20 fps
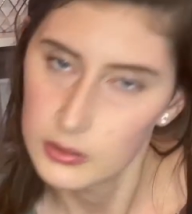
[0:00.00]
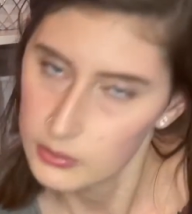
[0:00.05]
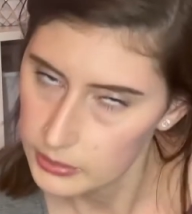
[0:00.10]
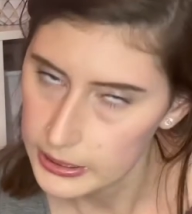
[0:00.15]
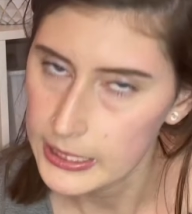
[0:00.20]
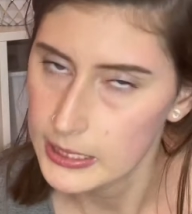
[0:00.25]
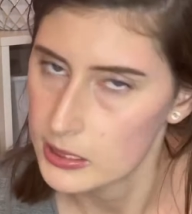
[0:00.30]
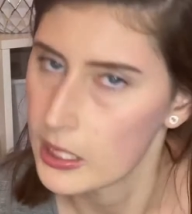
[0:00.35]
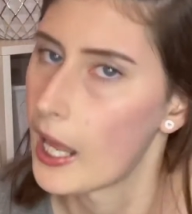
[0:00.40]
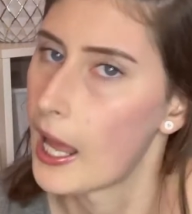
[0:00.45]

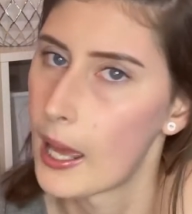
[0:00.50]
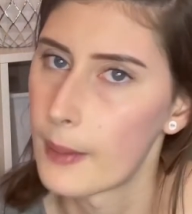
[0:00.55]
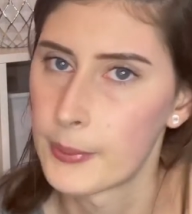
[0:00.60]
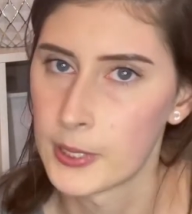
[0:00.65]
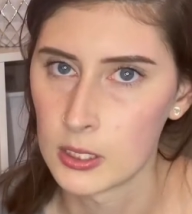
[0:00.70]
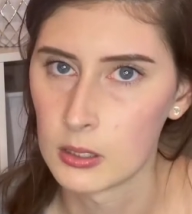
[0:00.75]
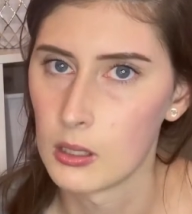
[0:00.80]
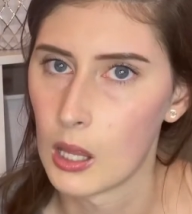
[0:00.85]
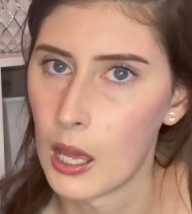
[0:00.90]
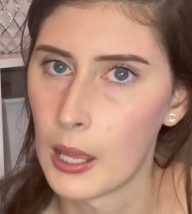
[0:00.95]
things that happen
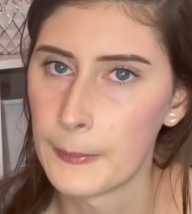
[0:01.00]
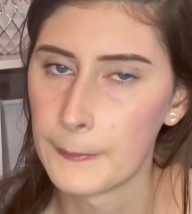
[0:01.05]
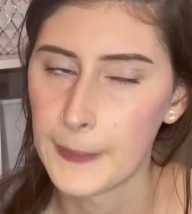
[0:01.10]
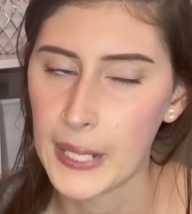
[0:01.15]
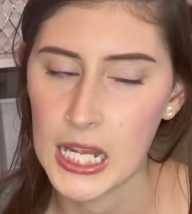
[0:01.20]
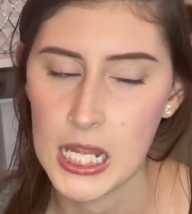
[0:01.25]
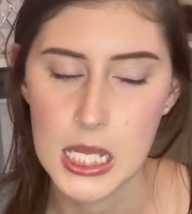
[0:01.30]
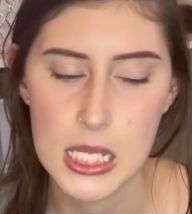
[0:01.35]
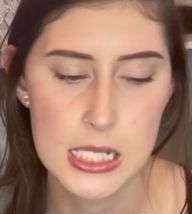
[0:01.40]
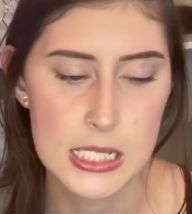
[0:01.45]
a lot in
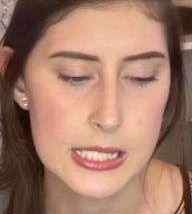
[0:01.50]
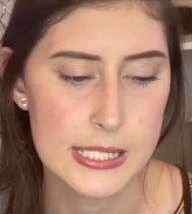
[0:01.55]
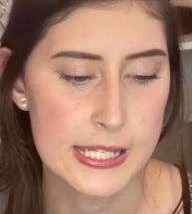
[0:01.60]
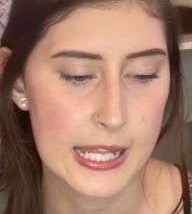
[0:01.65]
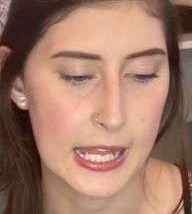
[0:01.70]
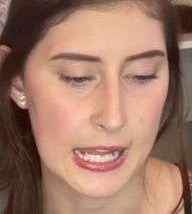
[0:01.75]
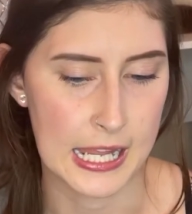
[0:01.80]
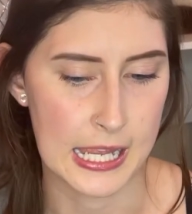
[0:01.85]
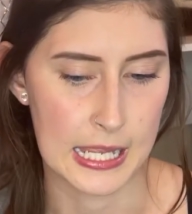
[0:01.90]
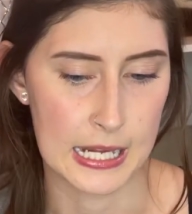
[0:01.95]
bands
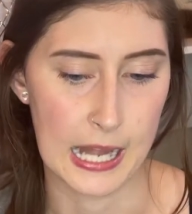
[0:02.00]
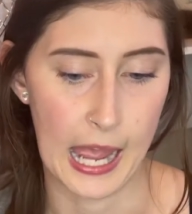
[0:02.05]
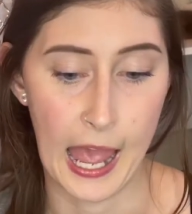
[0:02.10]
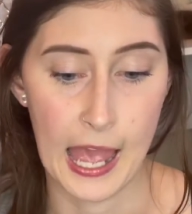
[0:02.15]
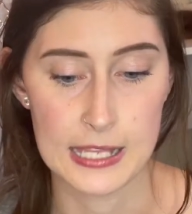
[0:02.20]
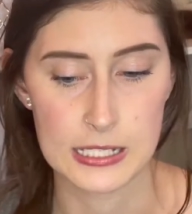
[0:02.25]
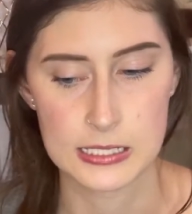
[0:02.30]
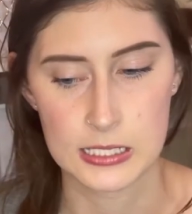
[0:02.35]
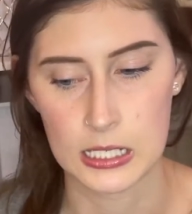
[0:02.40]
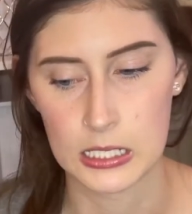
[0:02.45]
and
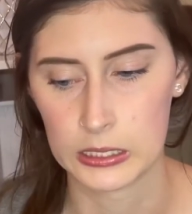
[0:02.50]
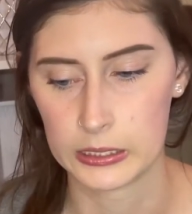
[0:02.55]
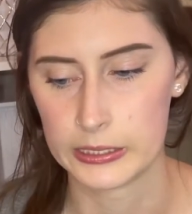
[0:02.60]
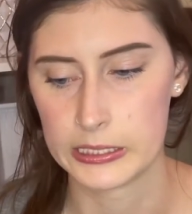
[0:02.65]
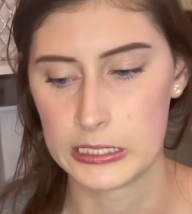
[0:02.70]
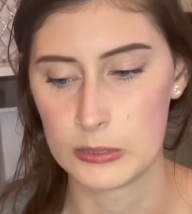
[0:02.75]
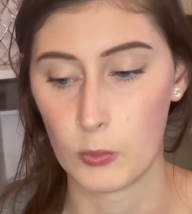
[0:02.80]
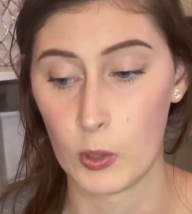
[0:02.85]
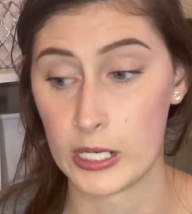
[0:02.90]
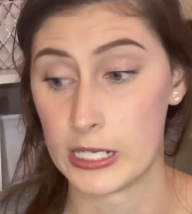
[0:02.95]
I
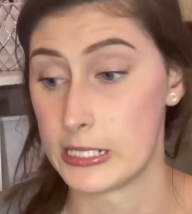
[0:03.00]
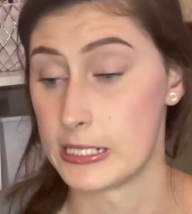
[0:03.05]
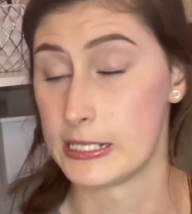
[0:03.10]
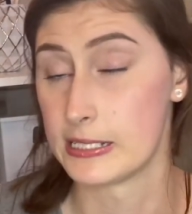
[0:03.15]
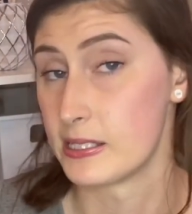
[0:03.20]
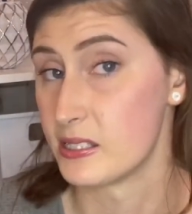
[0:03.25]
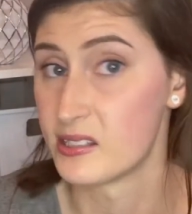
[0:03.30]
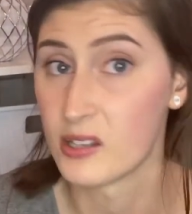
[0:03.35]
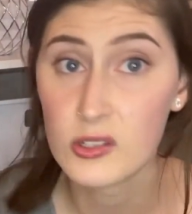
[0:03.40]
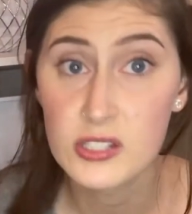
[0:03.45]
suddenly want to
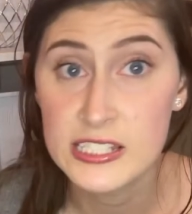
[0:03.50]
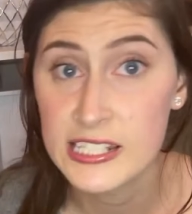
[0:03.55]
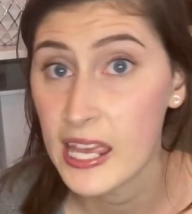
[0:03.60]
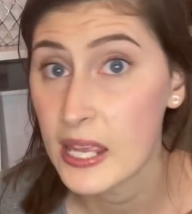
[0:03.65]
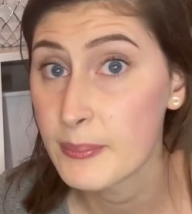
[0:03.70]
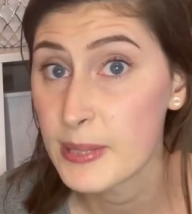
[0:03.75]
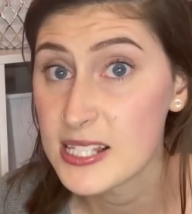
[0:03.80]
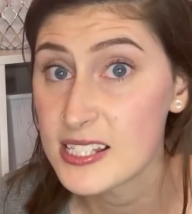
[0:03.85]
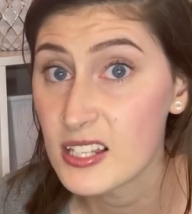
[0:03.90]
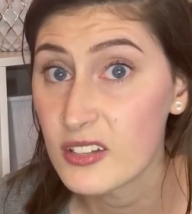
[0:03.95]
disassociate
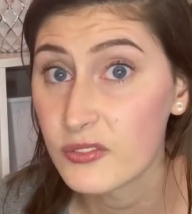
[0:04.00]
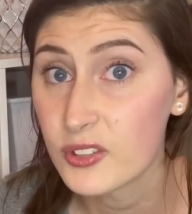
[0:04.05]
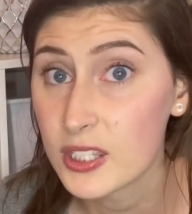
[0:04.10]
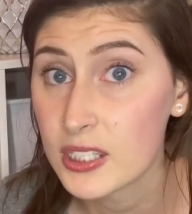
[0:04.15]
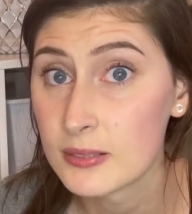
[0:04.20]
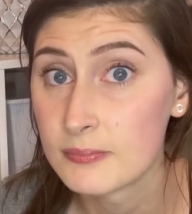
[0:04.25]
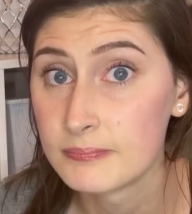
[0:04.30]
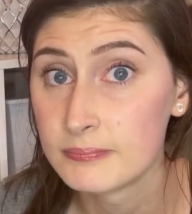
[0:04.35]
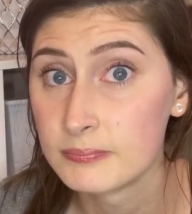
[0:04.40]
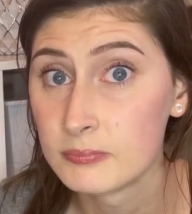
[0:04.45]
myself with
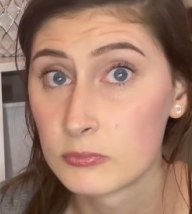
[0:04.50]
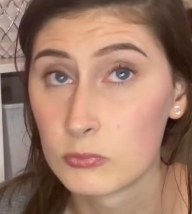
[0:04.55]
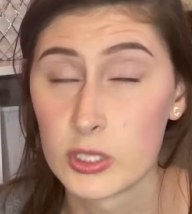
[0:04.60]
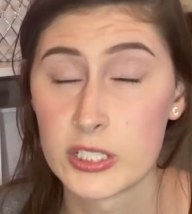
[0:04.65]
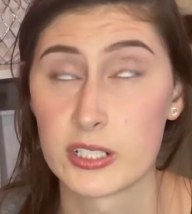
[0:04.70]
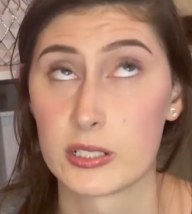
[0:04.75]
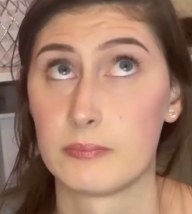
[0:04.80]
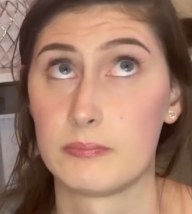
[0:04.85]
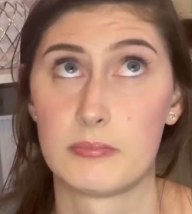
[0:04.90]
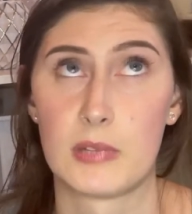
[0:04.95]
them,
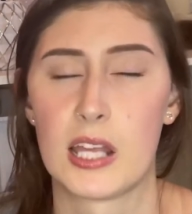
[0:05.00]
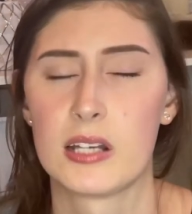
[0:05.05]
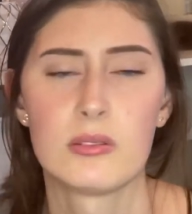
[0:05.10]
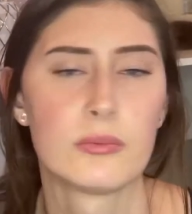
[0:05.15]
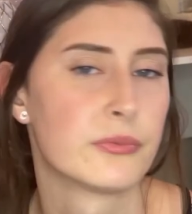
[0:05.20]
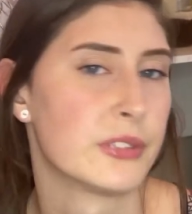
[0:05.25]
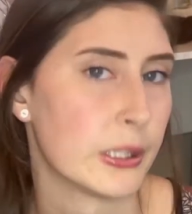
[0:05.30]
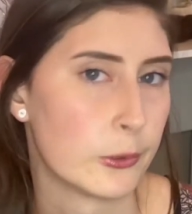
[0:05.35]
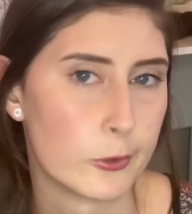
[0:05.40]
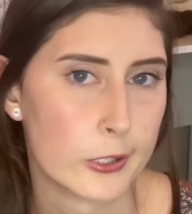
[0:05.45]
which I
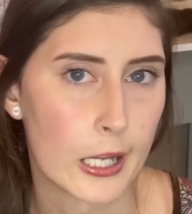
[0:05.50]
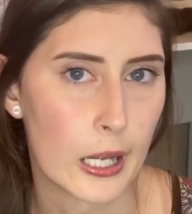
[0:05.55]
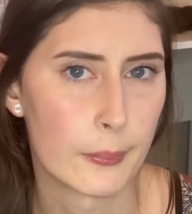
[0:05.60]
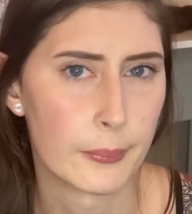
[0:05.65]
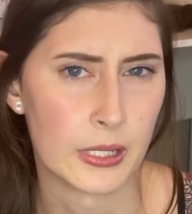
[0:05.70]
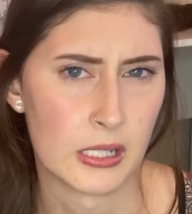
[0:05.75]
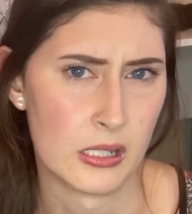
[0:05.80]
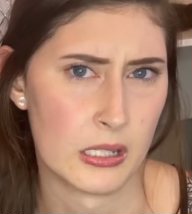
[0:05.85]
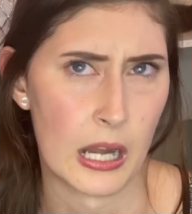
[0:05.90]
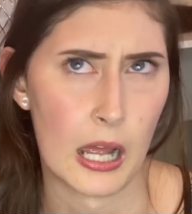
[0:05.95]
don't think would
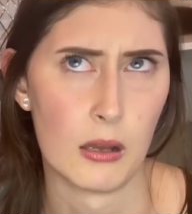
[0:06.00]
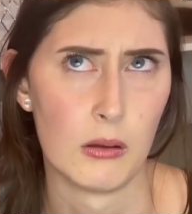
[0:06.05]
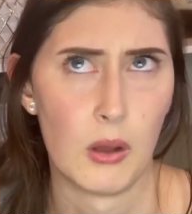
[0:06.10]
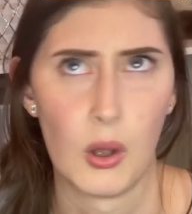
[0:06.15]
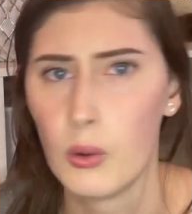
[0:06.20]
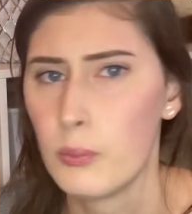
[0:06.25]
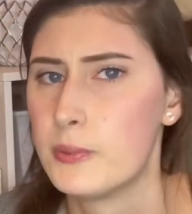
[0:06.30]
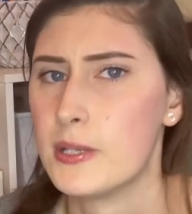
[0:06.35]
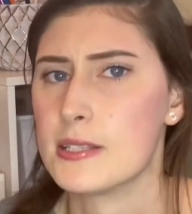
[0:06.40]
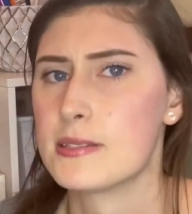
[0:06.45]
happen and I
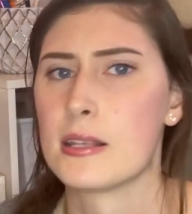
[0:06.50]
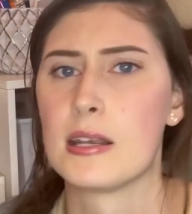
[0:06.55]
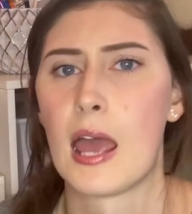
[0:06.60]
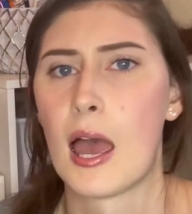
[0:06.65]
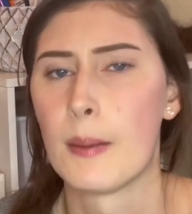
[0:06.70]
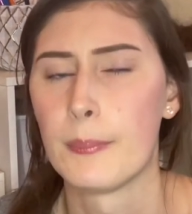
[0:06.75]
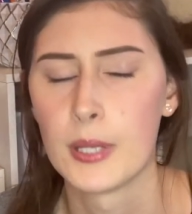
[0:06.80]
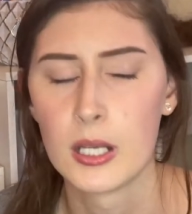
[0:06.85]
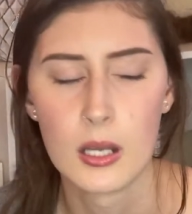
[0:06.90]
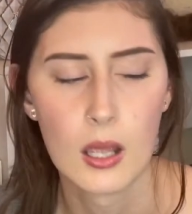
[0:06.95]
hope doesn't
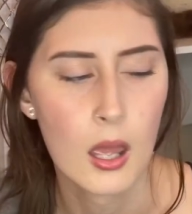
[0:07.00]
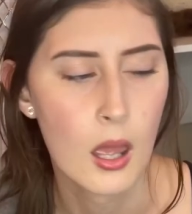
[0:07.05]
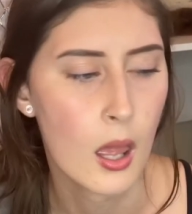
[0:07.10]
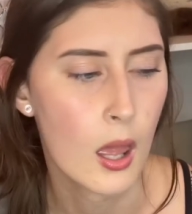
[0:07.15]
happen.